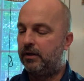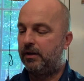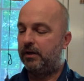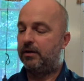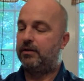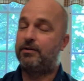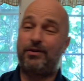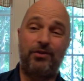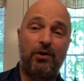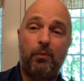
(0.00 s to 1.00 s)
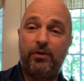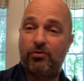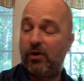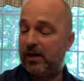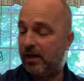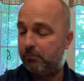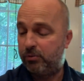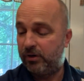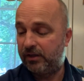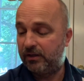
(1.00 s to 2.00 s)
Uh, she's always great at
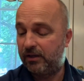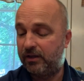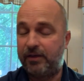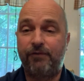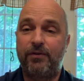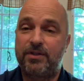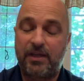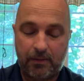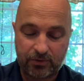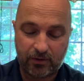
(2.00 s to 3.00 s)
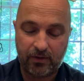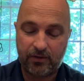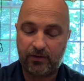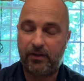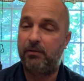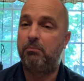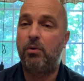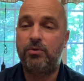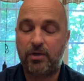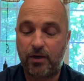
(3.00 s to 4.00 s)
putting uh, different stamps on the
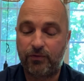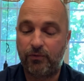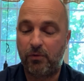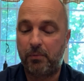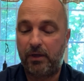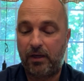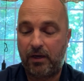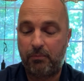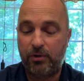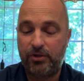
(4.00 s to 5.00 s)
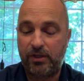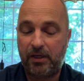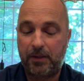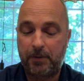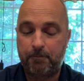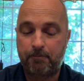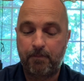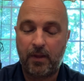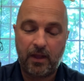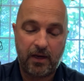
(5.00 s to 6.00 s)
postcards for me, and I appreciate it.
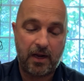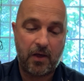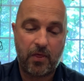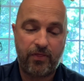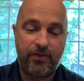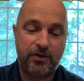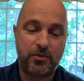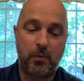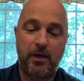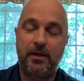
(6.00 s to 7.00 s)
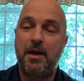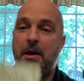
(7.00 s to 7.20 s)
Now this one,